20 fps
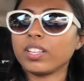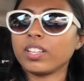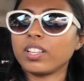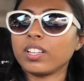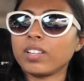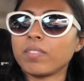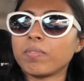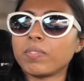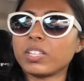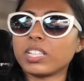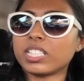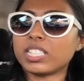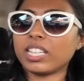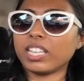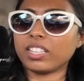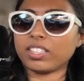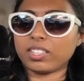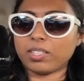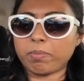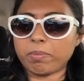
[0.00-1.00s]
I'm gonna
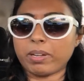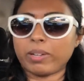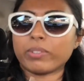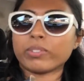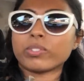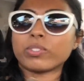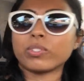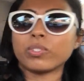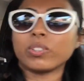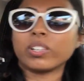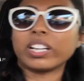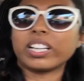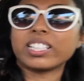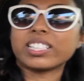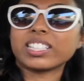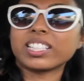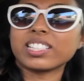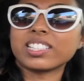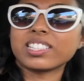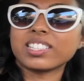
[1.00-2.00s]
take them out so you guys
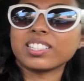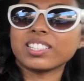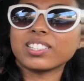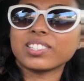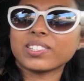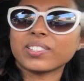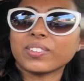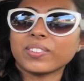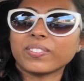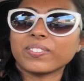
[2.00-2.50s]
can see. So